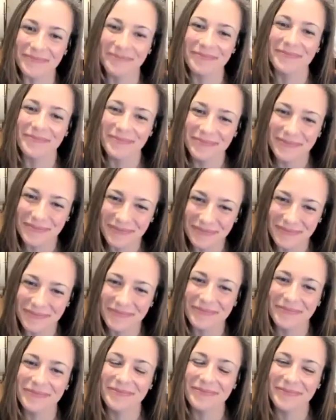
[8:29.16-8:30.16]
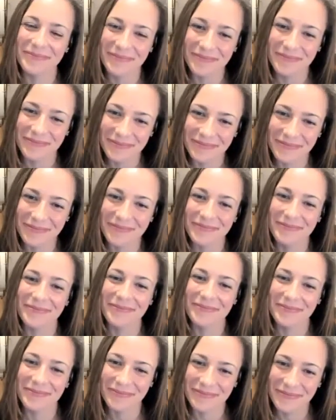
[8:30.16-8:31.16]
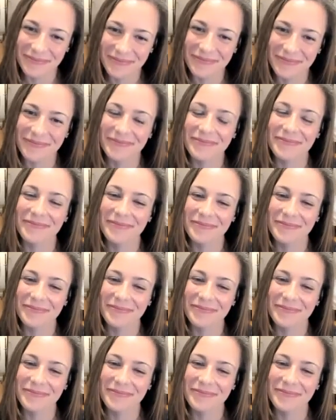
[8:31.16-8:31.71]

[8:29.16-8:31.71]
just a blessing. And I remember